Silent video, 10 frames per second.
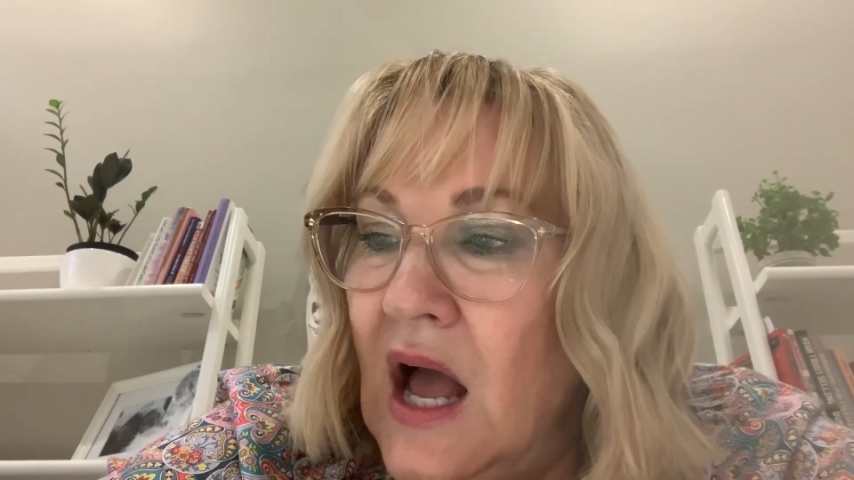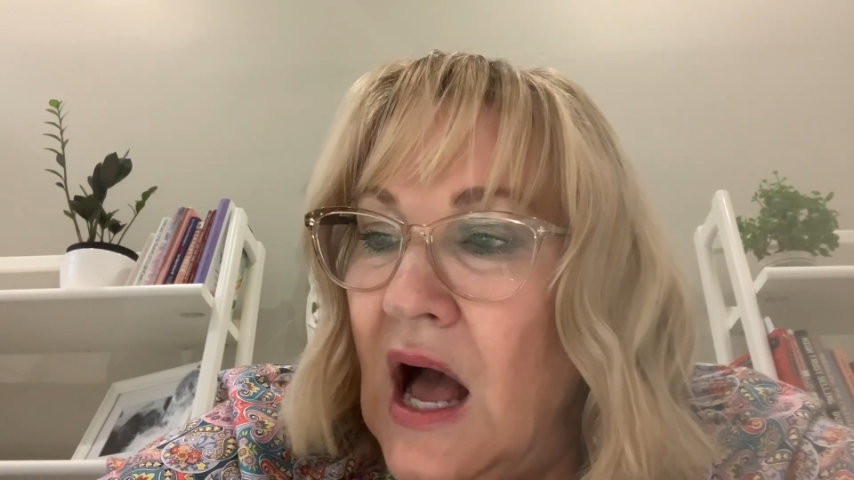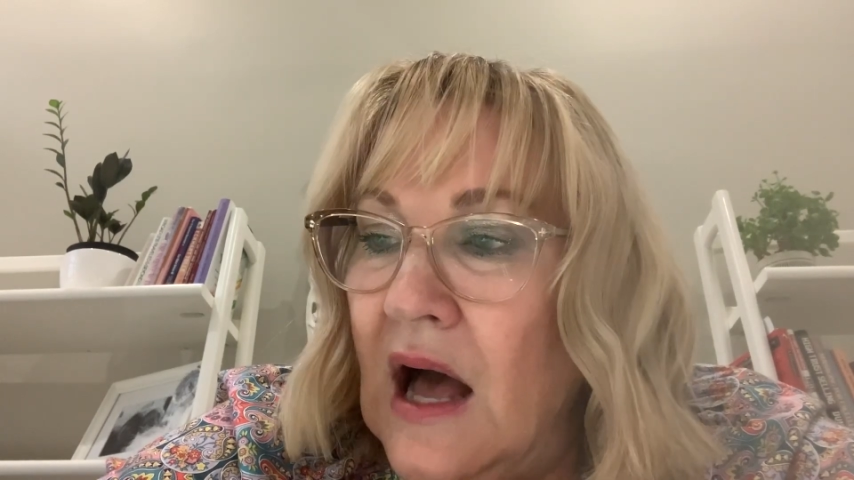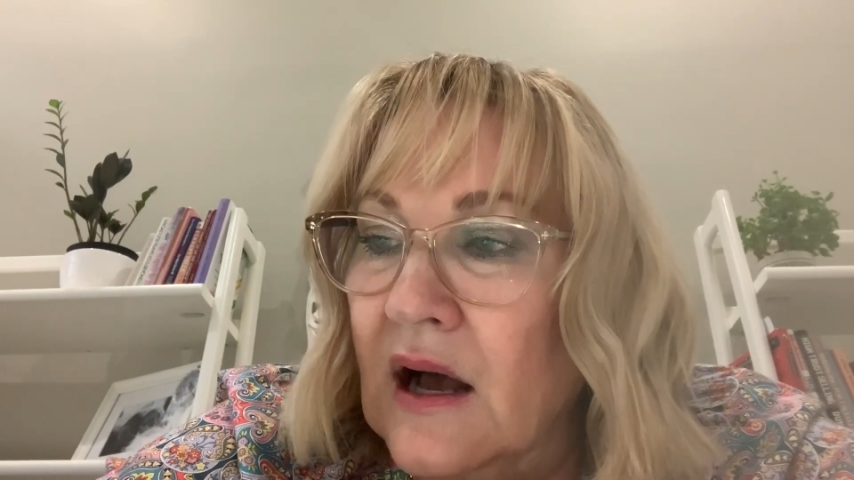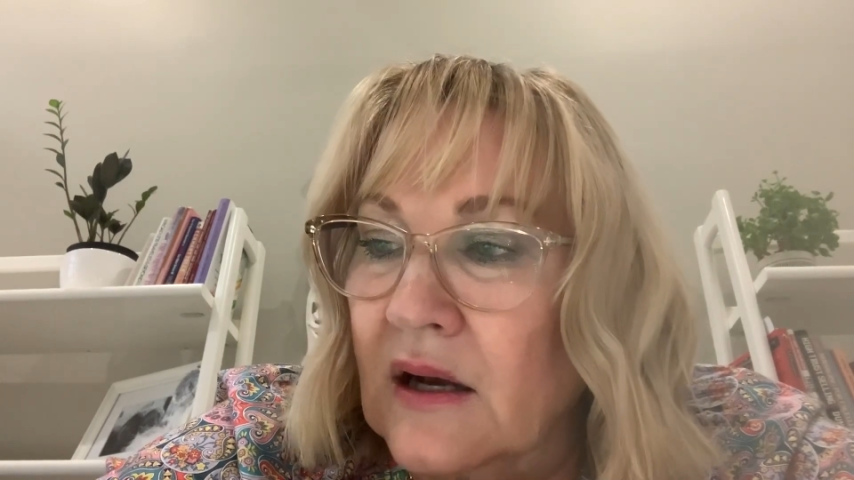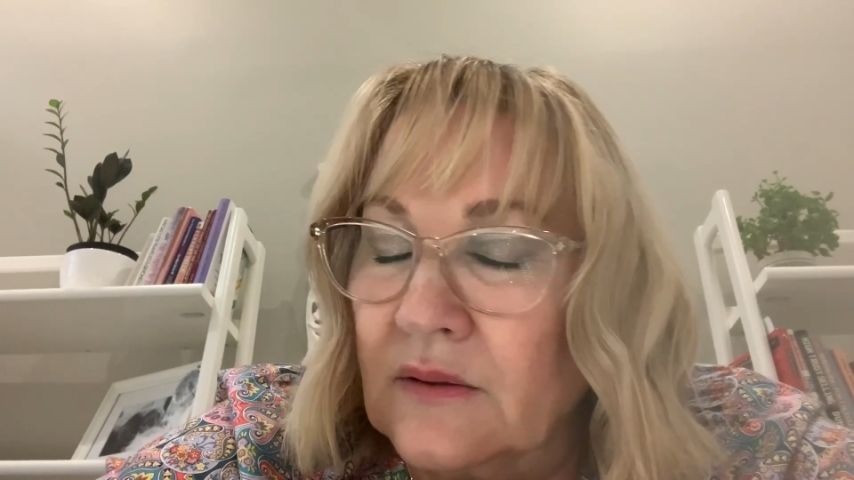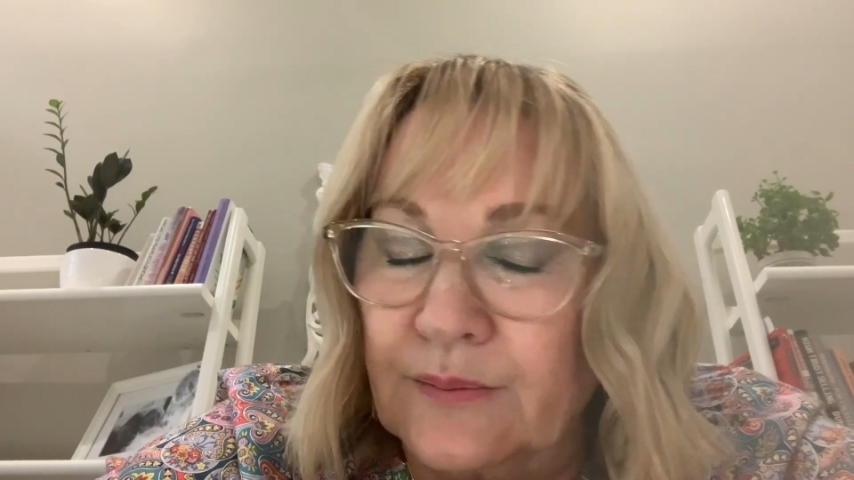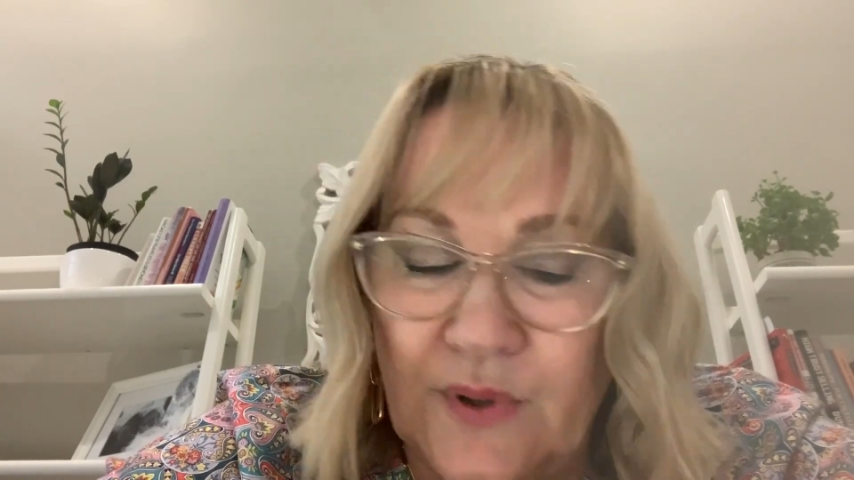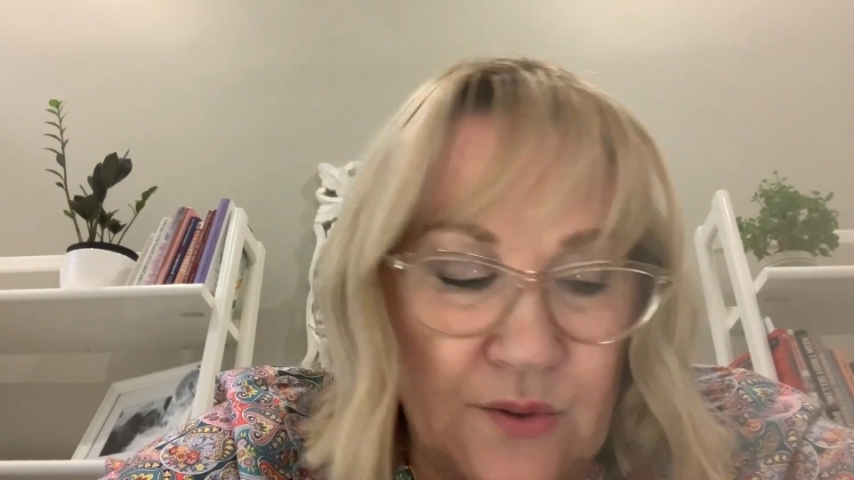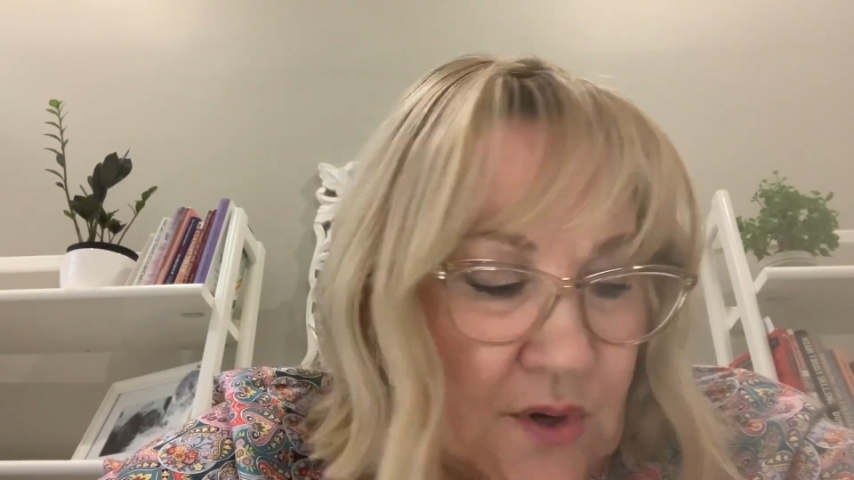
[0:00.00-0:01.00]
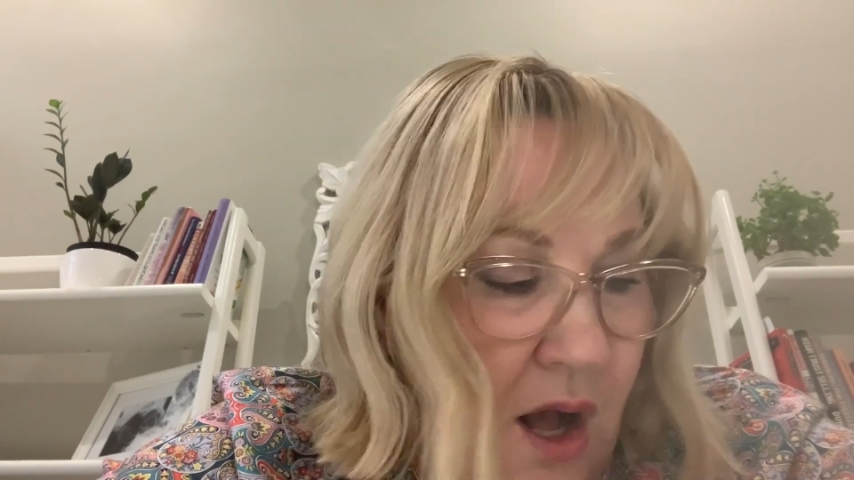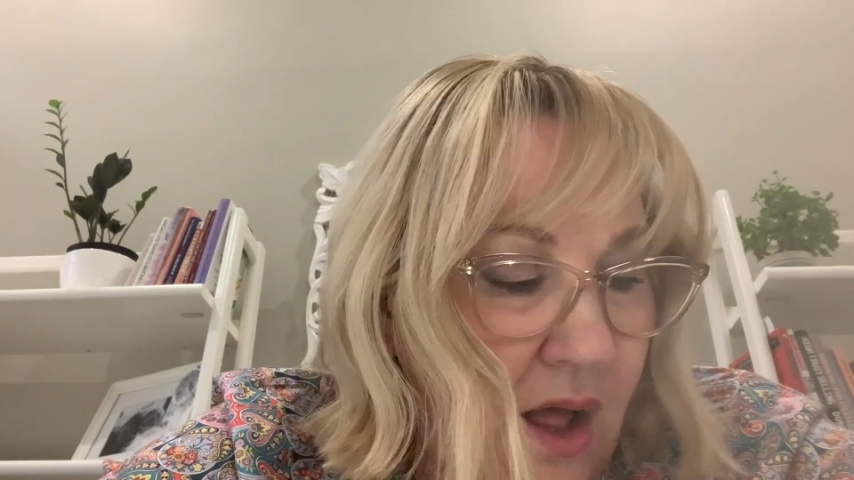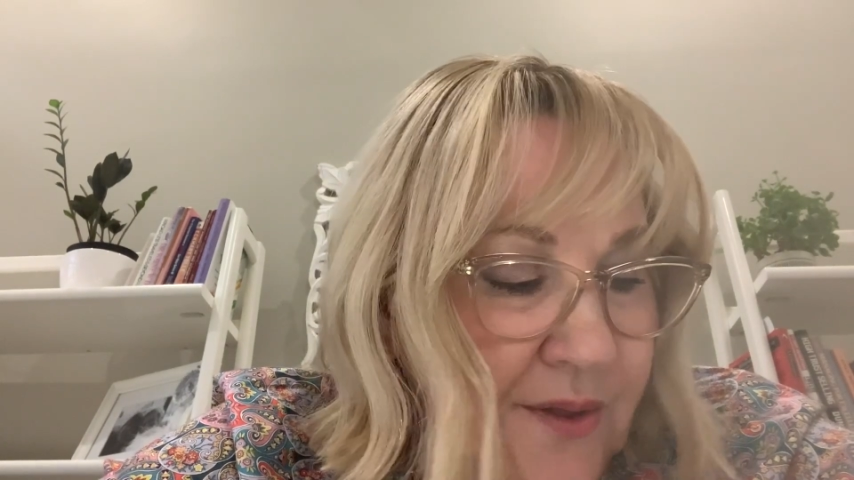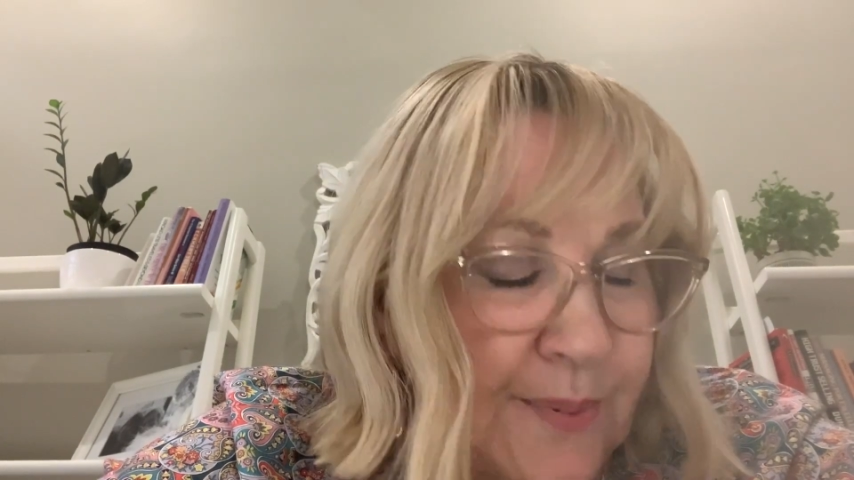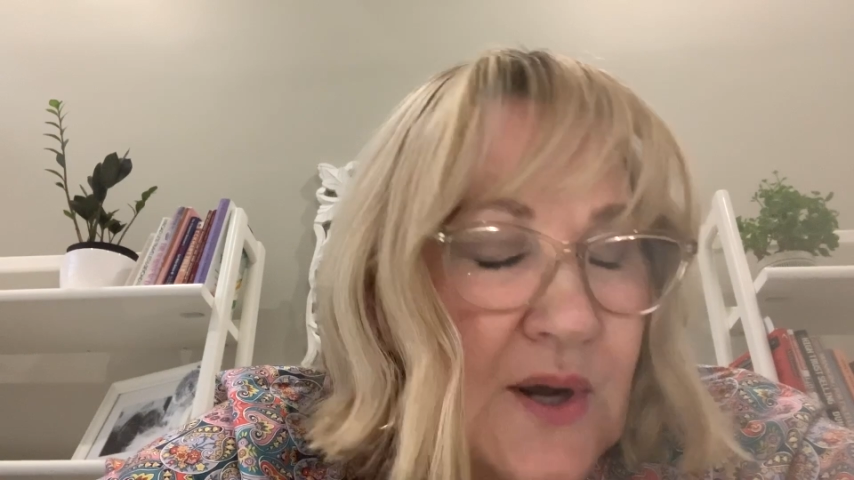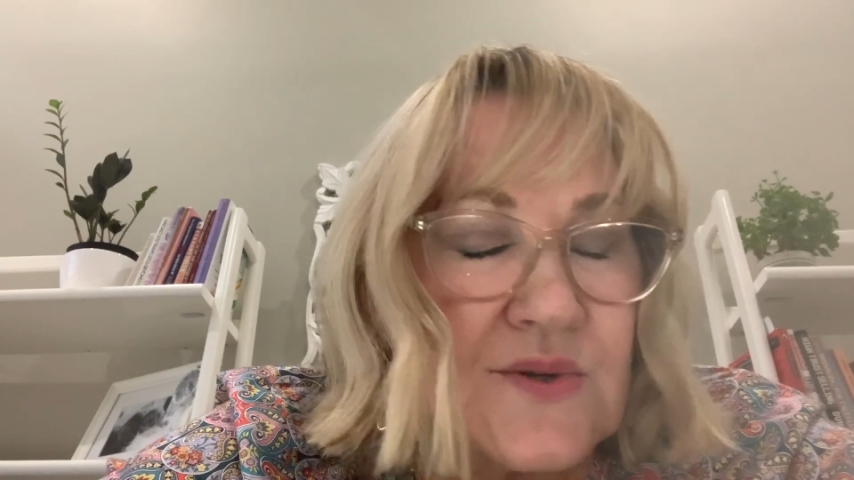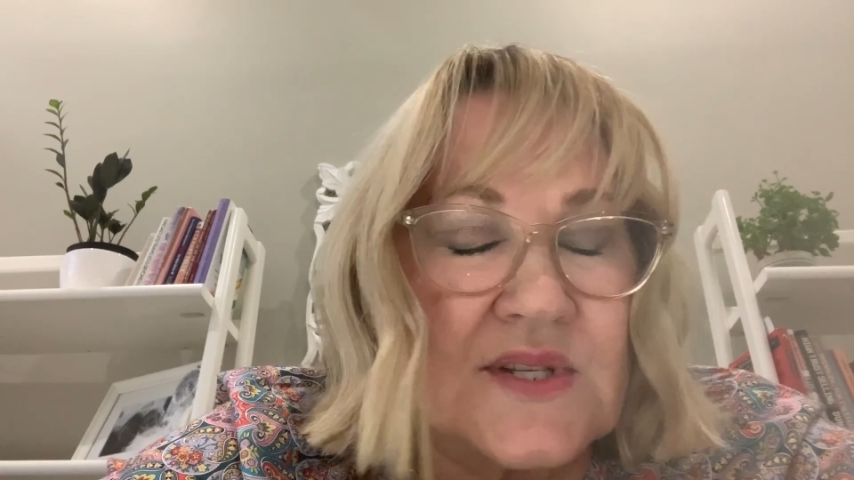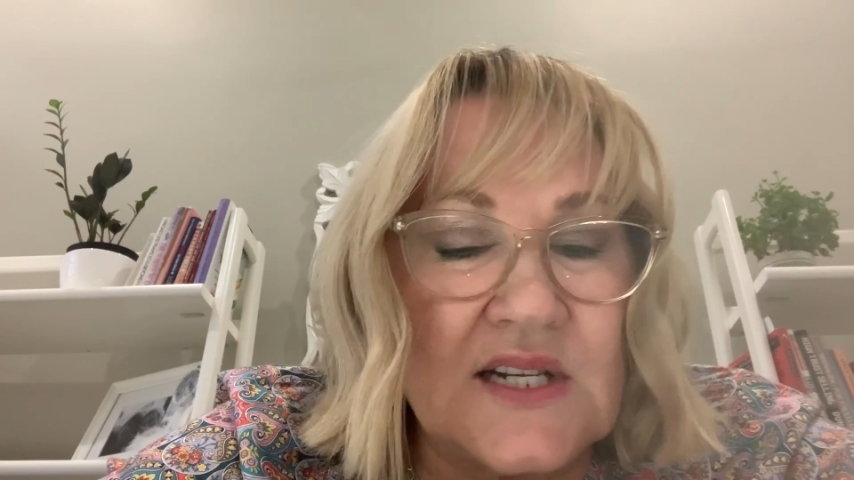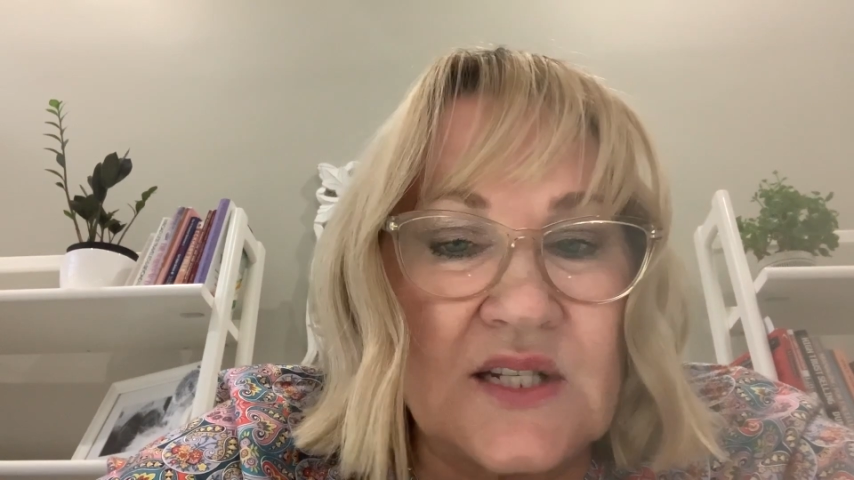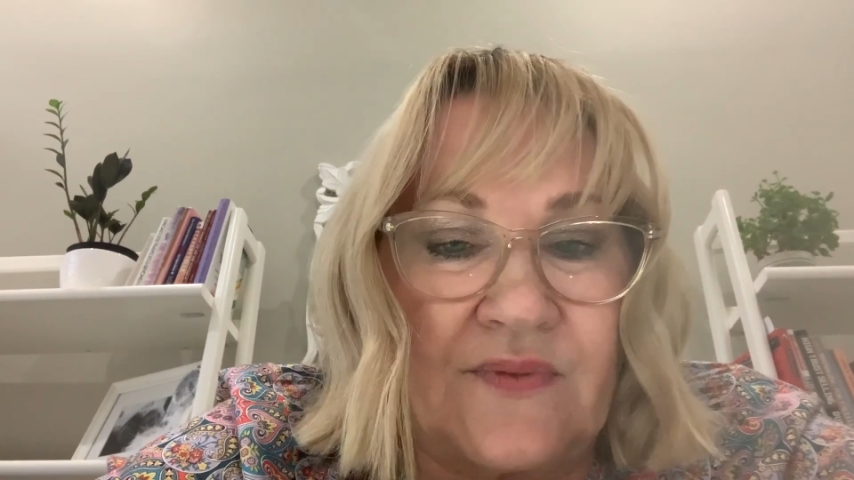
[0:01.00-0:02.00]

Uh, pro, all the proceeds